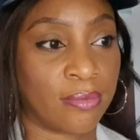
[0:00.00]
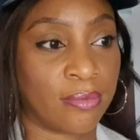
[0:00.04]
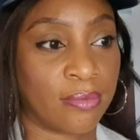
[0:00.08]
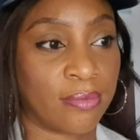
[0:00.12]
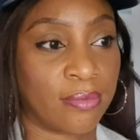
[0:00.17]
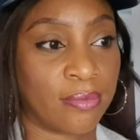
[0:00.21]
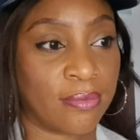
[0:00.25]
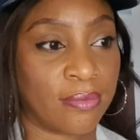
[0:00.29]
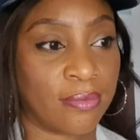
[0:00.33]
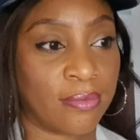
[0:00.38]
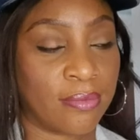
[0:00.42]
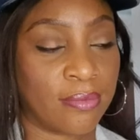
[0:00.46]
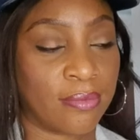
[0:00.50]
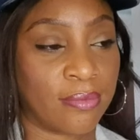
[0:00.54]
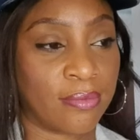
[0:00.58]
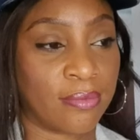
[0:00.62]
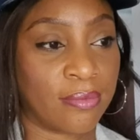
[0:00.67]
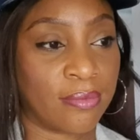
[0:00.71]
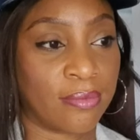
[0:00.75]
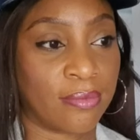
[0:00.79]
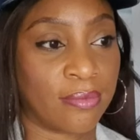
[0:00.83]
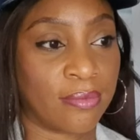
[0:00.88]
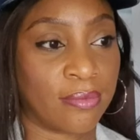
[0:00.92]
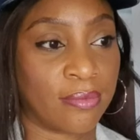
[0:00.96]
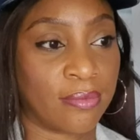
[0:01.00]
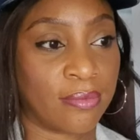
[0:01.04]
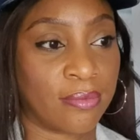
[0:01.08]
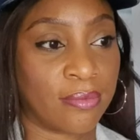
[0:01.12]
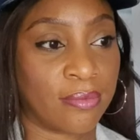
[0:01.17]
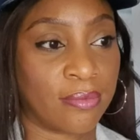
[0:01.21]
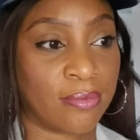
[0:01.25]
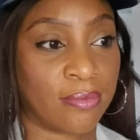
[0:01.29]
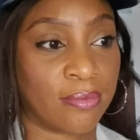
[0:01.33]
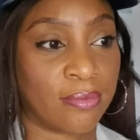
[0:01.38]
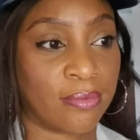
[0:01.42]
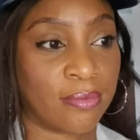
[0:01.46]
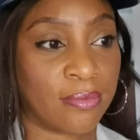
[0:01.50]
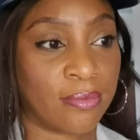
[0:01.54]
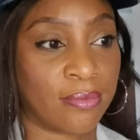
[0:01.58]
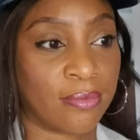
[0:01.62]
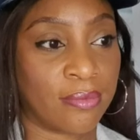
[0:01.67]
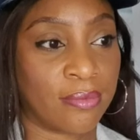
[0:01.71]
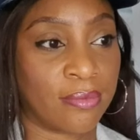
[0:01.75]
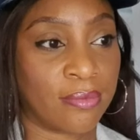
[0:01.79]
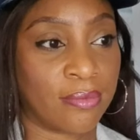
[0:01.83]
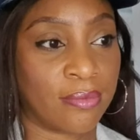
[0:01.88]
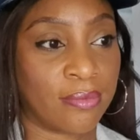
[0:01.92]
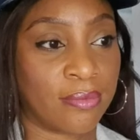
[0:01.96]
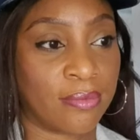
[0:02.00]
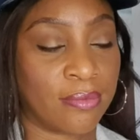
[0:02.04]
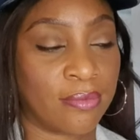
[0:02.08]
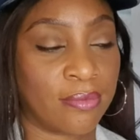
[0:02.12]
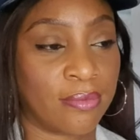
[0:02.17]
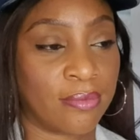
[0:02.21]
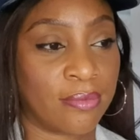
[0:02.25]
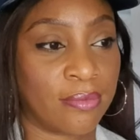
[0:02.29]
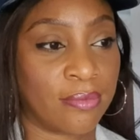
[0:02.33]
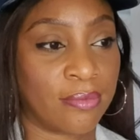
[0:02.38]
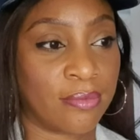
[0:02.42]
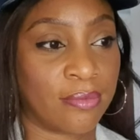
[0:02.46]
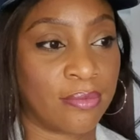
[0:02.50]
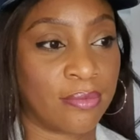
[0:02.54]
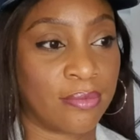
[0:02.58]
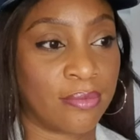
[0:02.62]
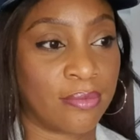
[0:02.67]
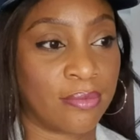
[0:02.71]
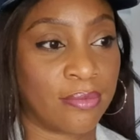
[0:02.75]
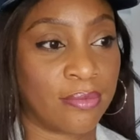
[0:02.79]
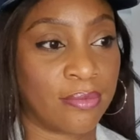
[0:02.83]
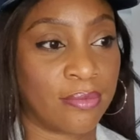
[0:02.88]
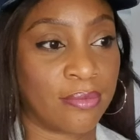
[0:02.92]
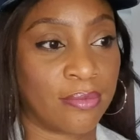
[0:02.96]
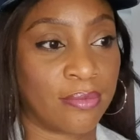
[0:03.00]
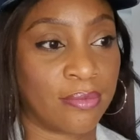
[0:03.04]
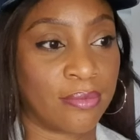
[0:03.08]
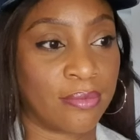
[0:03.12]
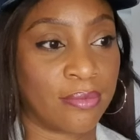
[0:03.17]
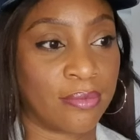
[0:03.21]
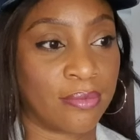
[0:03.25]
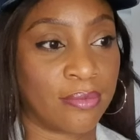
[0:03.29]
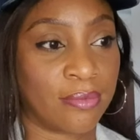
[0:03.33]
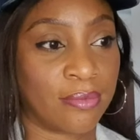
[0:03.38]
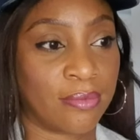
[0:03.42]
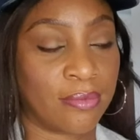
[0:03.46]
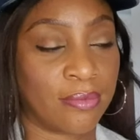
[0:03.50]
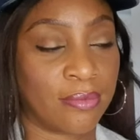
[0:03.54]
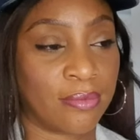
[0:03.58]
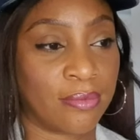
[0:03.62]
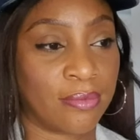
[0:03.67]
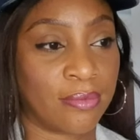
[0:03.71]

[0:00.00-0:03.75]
This person isn't speaking.